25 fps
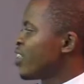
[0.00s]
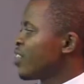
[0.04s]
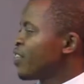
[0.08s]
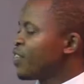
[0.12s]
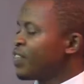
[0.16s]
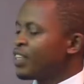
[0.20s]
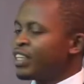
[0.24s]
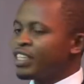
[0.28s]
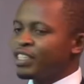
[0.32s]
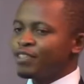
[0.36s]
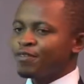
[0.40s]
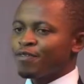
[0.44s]

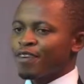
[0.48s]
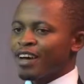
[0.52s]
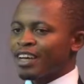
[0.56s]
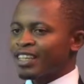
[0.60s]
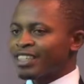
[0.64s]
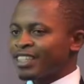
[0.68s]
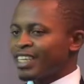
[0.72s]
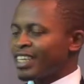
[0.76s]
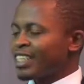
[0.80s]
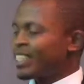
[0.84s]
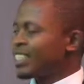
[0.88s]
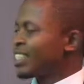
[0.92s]
these
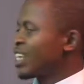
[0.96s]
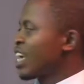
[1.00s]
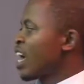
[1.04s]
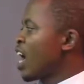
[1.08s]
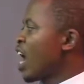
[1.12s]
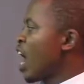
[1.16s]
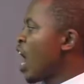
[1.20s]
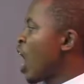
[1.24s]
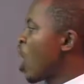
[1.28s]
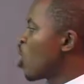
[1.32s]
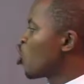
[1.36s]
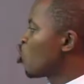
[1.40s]
factors
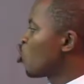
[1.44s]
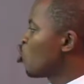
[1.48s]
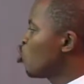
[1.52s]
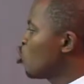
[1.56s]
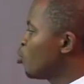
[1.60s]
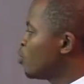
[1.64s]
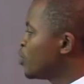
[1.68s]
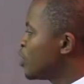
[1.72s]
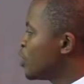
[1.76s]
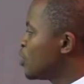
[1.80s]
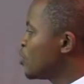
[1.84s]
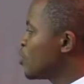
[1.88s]
are
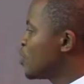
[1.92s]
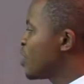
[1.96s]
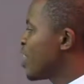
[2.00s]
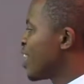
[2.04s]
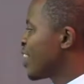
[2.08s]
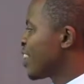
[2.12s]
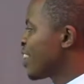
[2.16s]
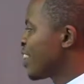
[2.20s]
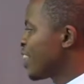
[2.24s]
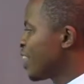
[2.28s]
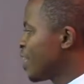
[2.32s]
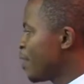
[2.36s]
grouped into the
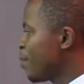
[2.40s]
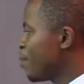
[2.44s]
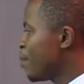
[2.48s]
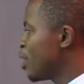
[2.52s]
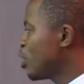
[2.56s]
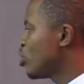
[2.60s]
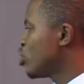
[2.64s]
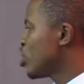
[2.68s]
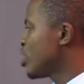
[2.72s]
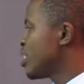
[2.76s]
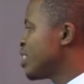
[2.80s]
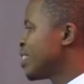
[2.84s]
three
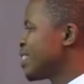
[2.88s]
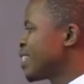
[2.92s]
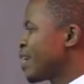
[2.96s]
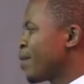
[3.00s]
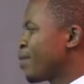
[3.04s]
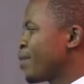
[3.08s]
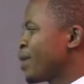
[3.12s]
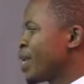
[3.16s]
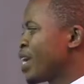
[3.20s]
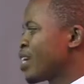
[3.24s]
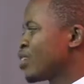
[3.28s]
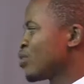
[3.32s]
major
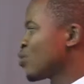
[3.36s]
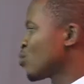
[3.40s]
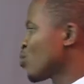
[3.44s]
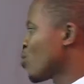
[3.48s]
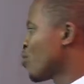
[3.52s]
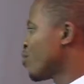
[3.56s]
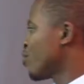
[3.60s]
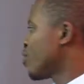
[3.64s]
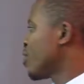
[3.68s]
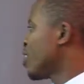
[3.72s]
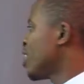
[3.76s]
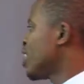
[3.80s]
determinants
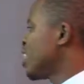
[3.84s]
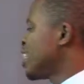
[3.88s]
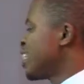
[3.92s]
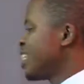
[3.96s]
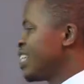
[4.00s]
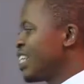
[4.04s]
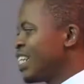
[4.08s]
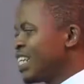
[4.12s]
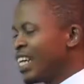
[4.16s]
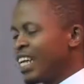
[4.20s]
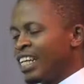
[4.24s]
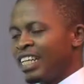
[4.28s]
of
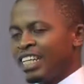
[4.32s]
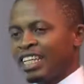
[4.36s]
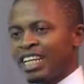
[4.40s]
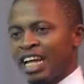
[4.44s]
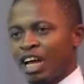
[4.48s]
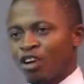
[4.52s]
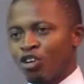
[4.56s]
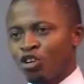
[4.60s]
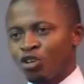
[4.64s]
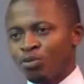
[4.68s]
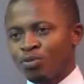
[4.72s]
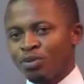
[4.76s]
e-learning
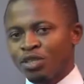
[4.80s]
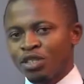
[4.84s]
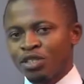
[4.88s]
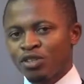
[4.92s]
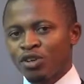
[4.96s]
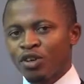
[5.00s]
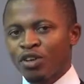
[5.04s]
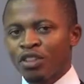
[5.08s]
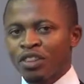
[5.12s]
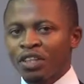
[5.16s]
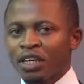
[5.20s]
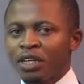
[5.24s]
adoption
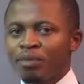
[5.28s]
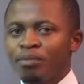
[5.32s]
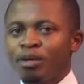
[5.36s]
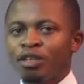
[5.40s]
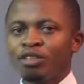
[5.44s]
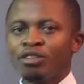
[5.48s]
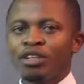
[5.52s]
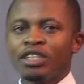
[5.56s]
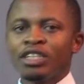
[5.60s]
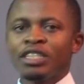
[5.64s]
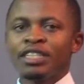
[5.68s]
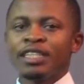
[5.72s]
or three
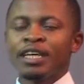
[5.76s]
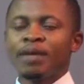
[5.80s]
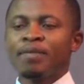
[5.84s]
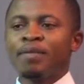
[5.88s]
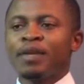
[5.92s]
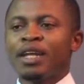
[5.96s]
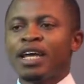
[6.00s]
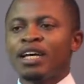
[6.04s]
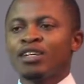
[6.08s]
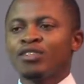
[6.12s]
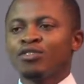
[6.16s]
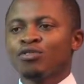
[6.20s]
major
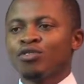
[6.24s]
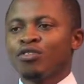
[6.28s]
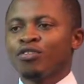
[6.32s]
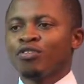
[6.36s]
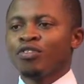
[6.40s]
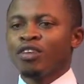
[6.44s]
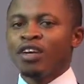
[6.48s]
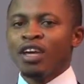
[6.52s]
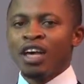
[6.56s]
determinants of